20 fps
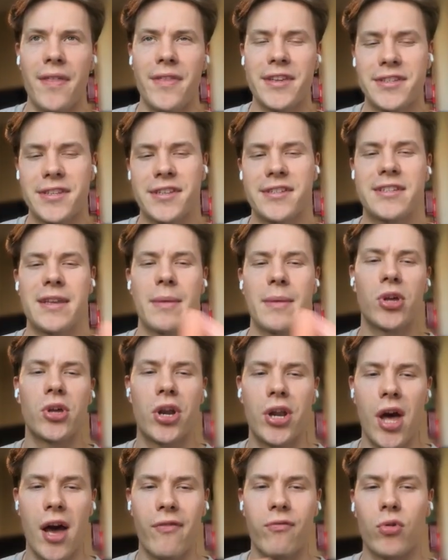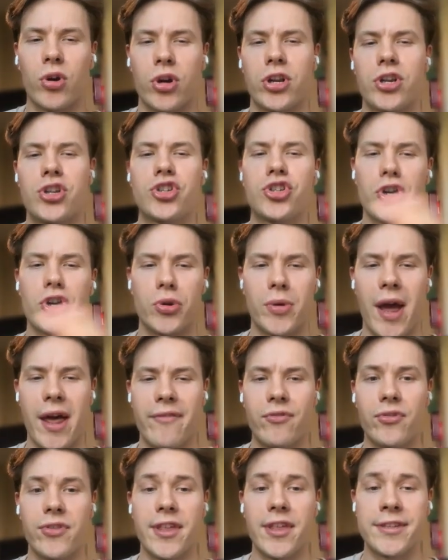this is similar enough. We're going to show your
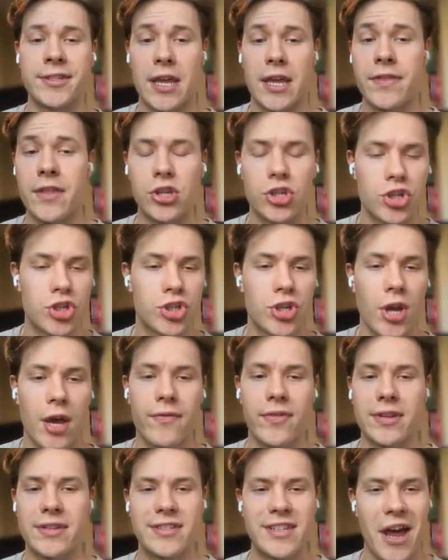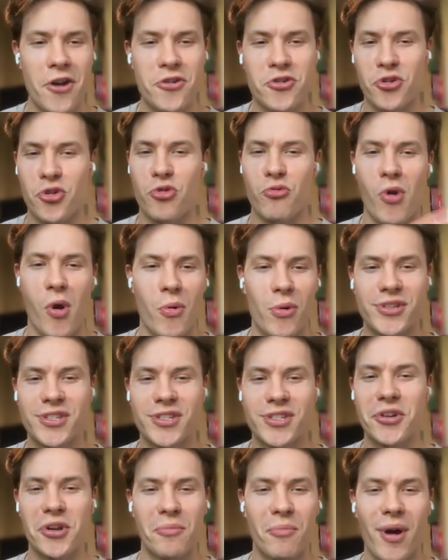ad for this. And they just shove it down your throat
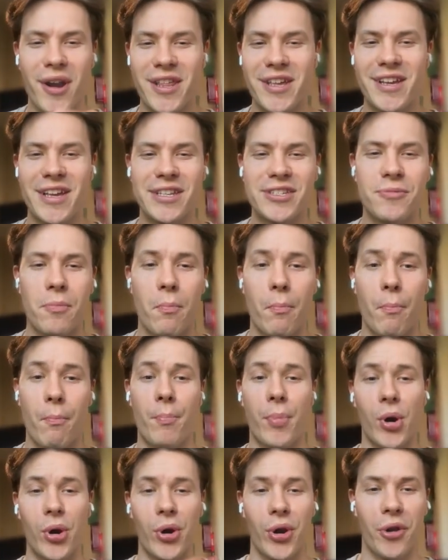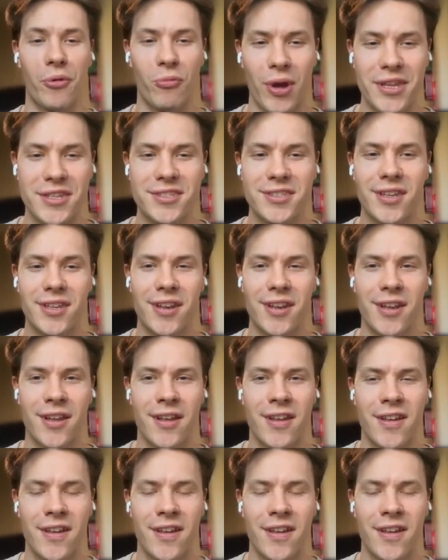until your money gets burnt and wasted.